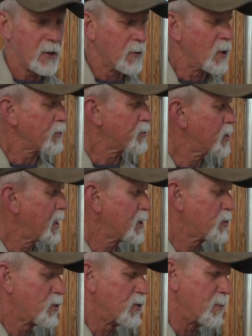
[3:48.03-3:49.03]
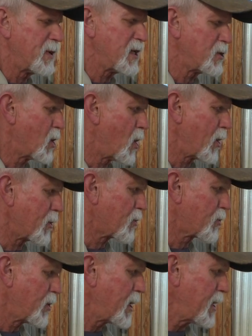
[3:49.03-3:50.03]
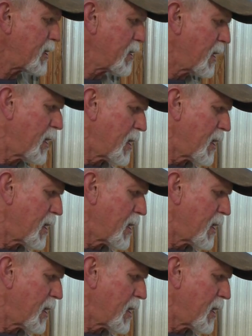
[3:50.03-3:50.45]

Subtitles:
Those things will be dark green,